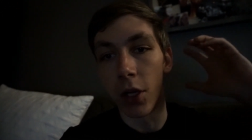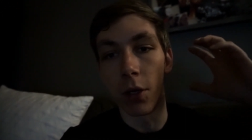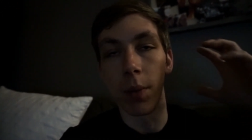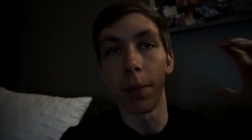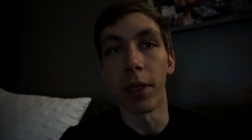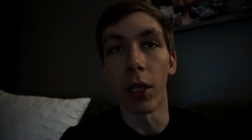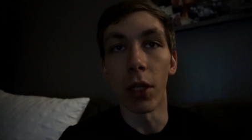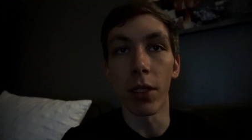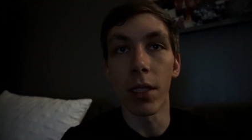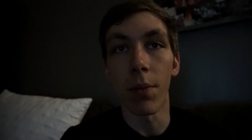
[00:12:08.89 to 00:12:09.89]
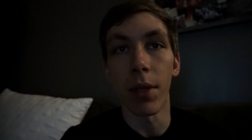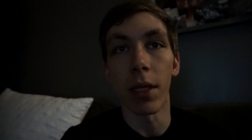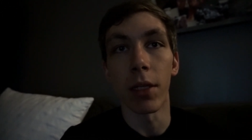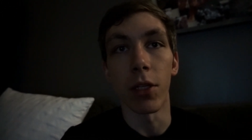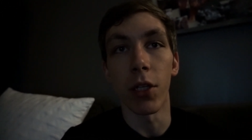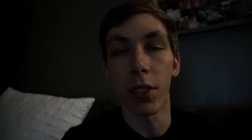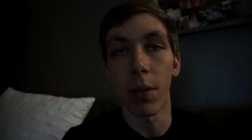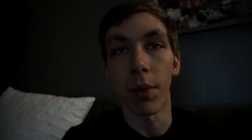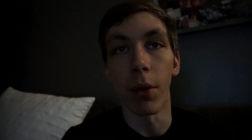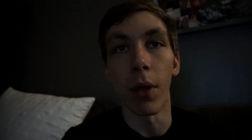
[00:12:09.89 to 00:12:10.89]
maybe you learned something, you took
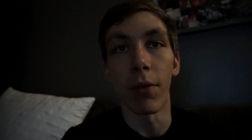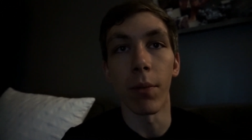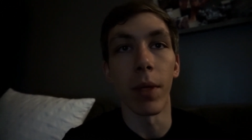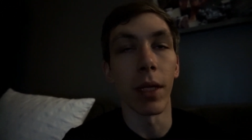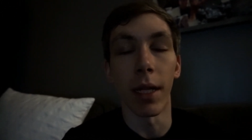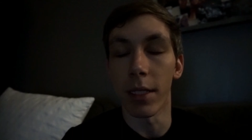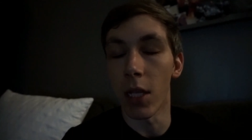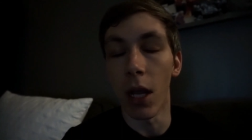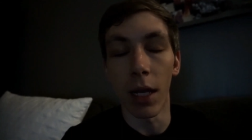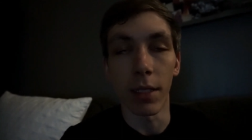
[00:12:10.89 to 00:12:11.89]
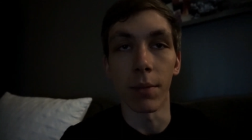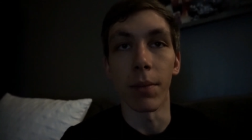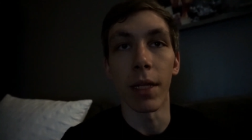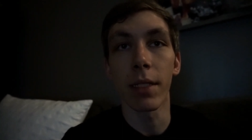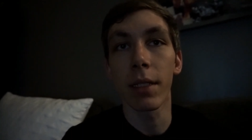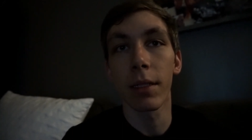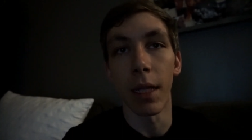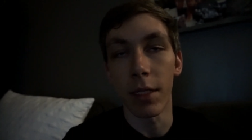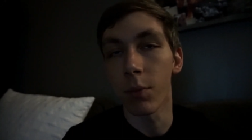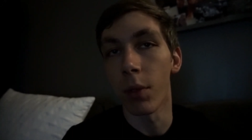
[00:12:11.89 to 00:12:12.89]
something away from it, that's awesome.
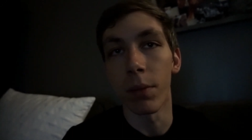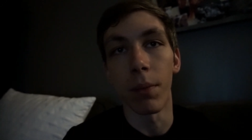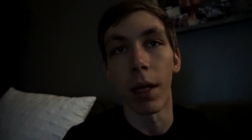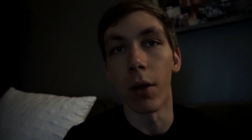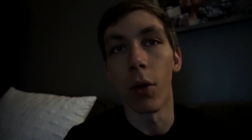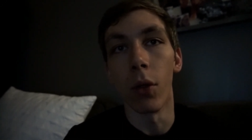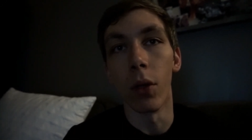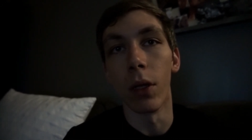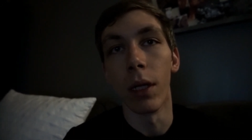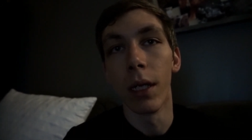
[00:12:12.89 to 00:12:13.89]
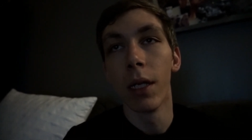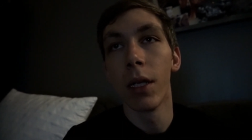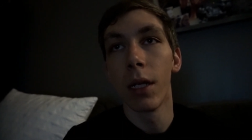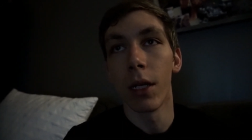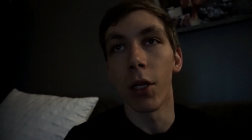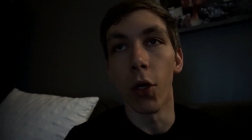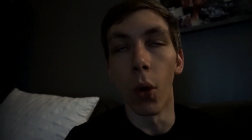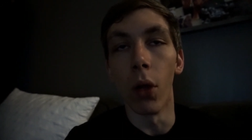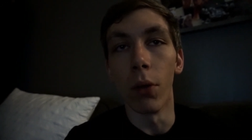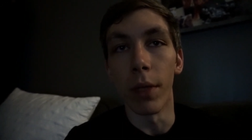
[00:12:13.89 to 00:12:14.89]
That's what my whole
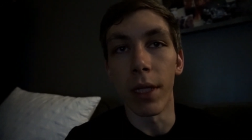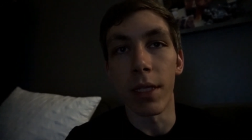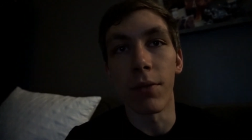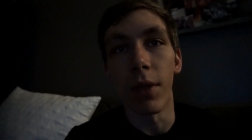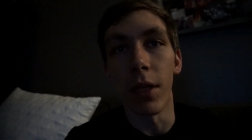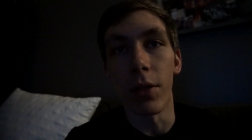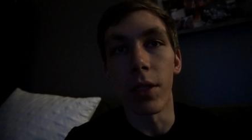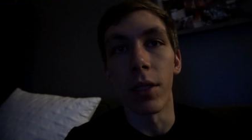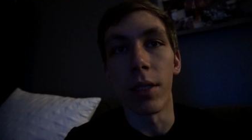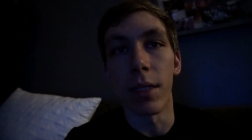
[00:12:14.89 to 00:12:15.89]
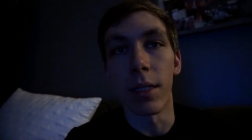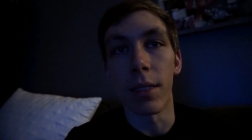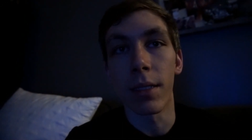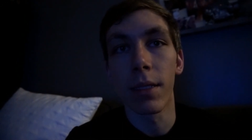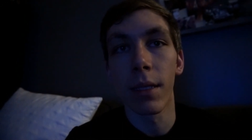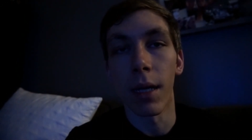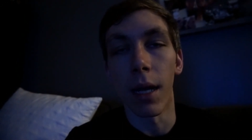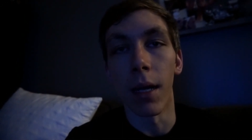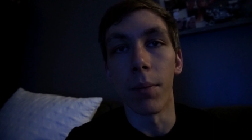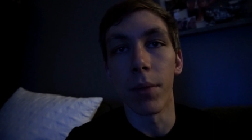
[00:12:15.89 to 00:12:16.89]
goal with this video series is.
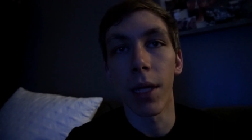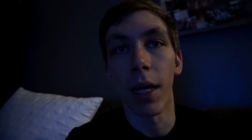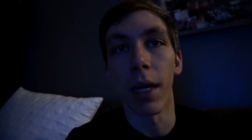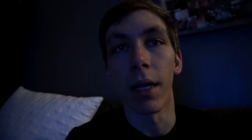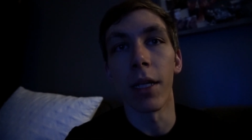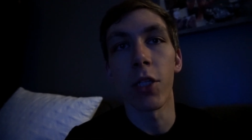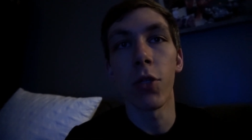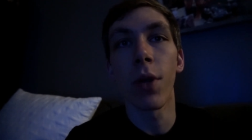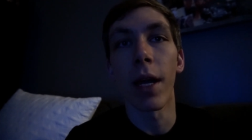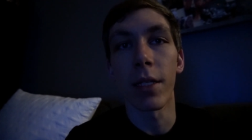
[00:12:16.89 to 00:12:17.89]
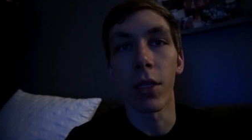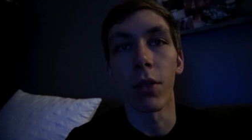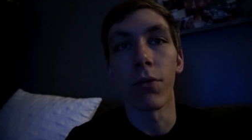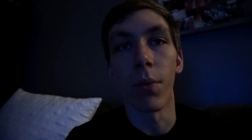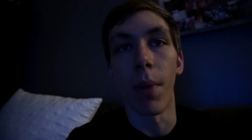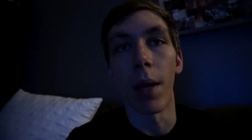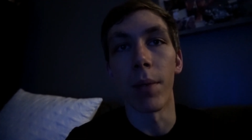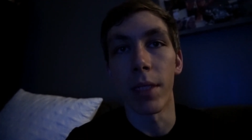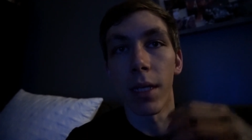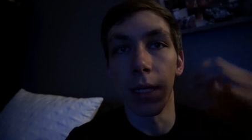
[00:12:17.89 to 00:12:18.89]
Kind of let you guys learn from my
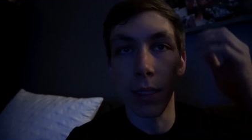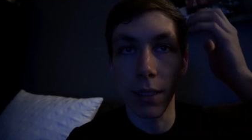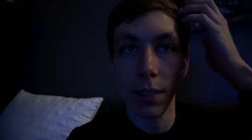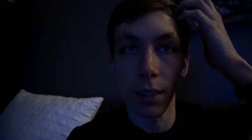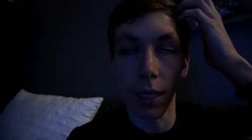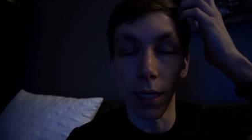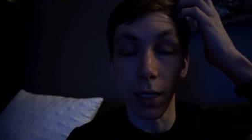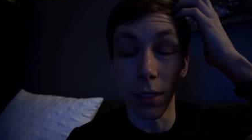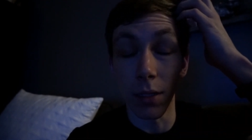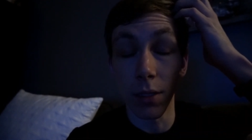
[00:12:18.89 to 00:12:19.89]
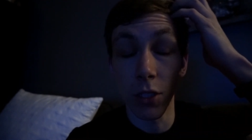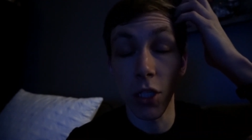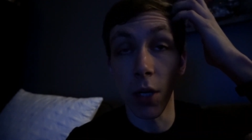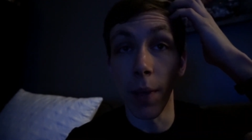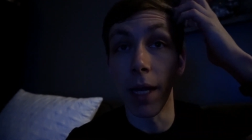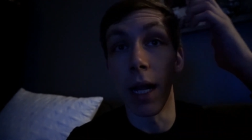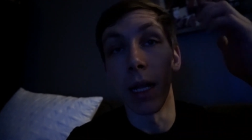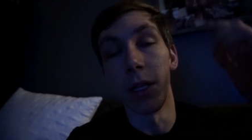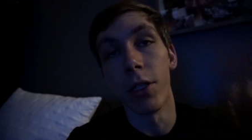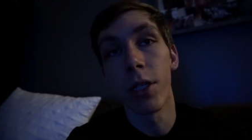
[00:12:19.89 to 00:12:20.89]
mistakes and share my
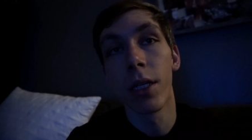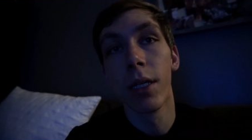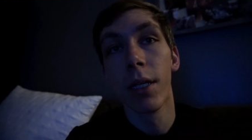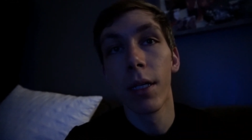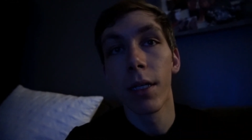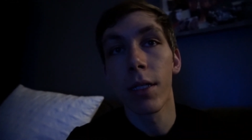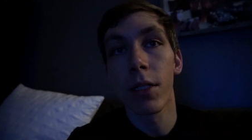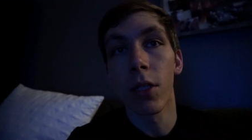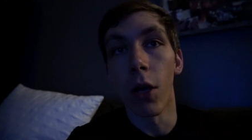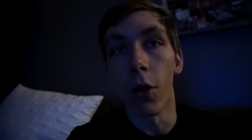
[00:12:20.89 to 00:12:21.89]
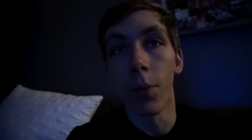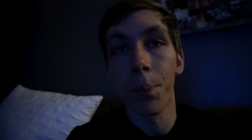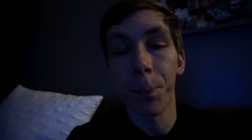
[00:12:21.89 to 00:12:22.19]
knowledge. So,